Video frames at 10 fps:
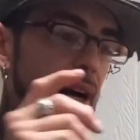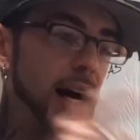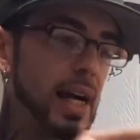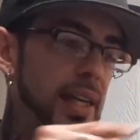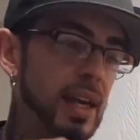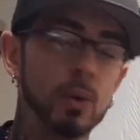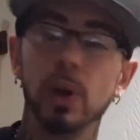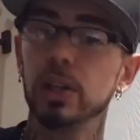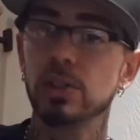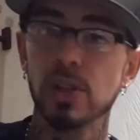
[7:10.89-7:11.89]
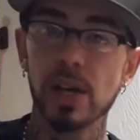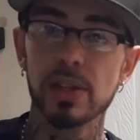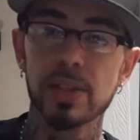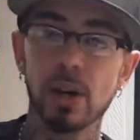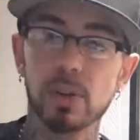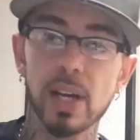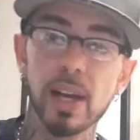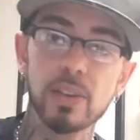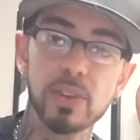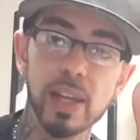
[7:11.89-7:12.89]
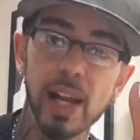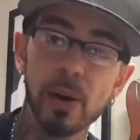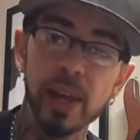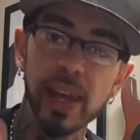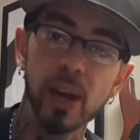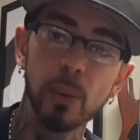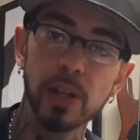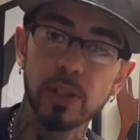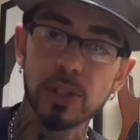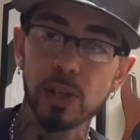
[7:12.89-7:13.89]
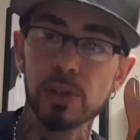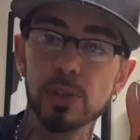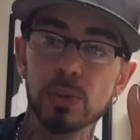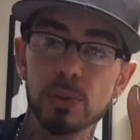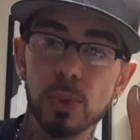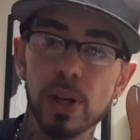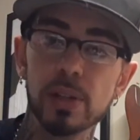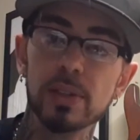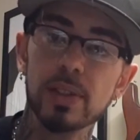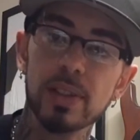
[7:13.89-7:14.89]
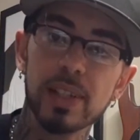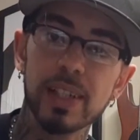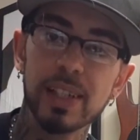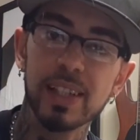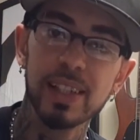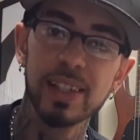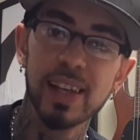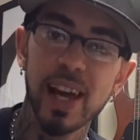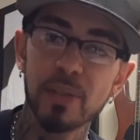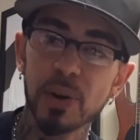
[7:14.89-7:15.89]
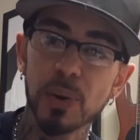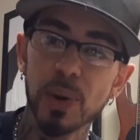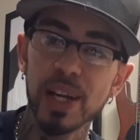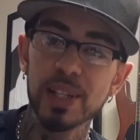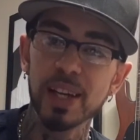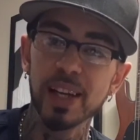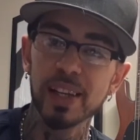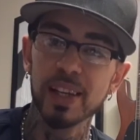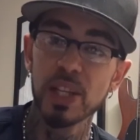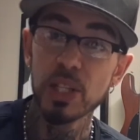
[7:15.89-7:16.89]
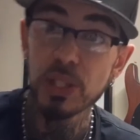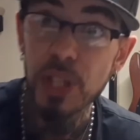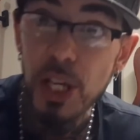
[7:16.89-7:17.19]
I can't wait to try this out, guys. And I can't wait to show you as well. Have a great day. Stay